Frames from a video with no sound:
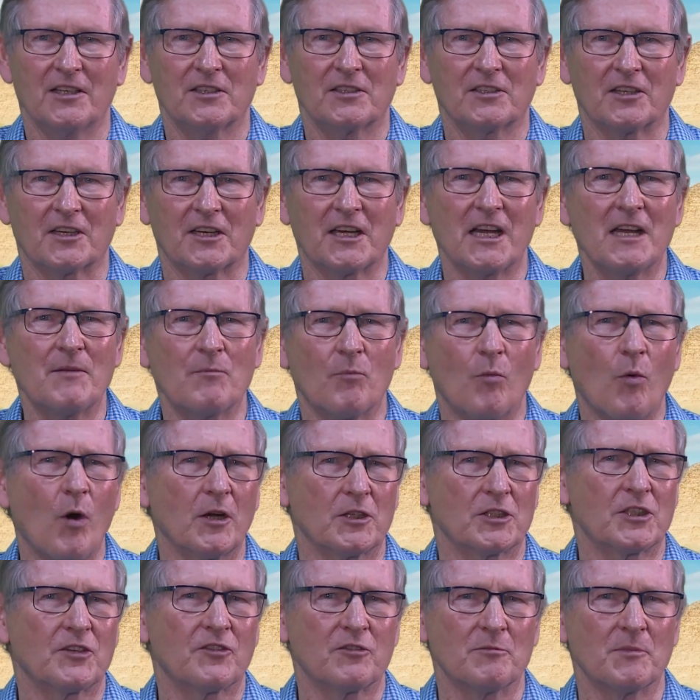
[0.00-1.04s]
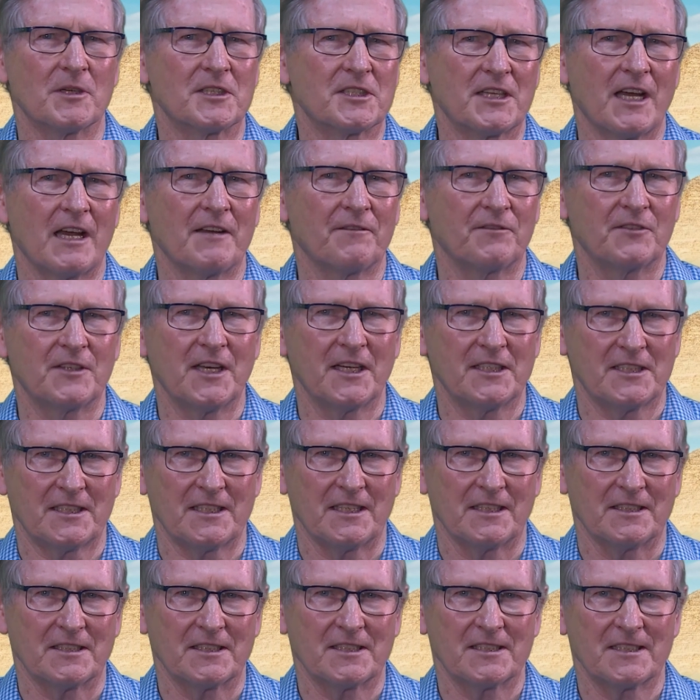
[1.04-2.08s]
to keep watch from a safe
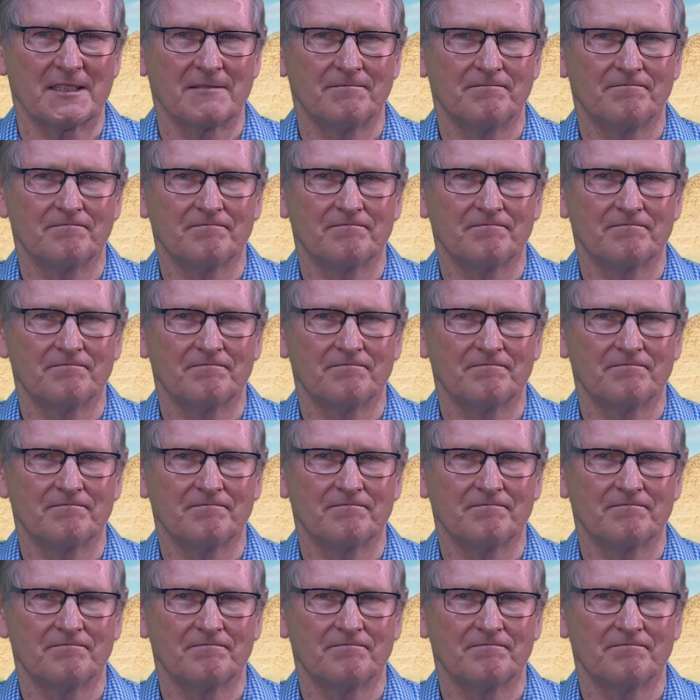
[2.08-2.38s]
distance.